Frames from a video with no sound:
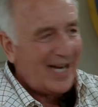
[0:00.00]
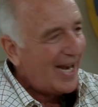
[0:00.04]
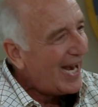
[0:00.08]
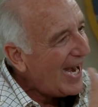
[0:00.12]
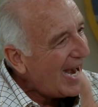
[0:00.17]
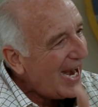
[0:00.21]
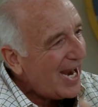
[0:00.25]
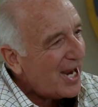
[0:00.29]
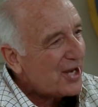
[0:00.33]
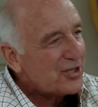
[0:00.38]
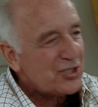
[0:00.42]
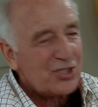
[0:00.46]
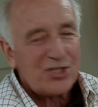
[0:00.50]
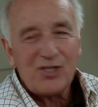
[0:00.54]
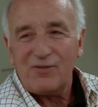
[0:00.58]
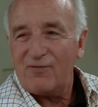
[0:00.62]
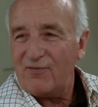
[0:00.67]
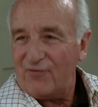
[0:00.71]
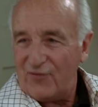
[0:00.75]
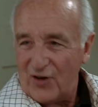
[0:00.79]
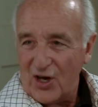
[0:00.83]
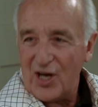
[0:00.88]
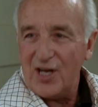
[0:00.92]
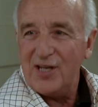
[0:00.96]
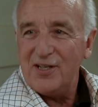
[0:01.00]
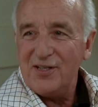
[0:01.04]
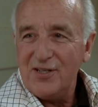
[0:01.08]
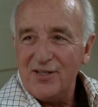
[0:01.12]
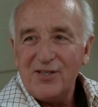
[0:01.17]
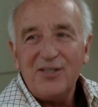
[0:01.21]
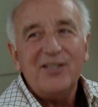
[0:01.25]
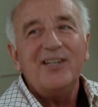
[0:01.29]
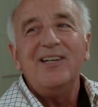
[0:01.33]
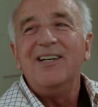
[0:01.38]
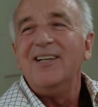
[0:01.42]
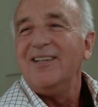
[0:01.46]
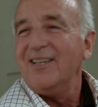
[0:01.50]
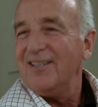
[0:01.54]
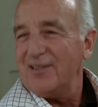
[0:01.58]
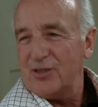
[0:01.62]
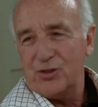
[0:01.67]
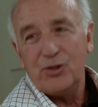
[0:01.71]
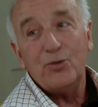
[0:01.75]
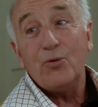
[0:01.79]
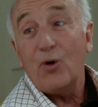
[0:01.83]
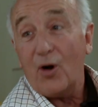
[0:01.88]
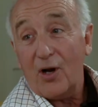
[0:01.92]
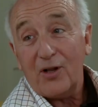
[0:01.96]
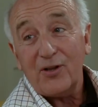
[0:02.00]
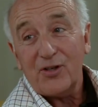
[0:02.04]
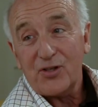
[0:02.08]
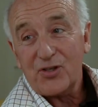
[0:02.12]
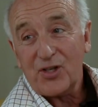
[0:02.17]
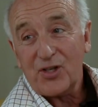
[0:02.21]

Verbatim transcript: cast, fund, do all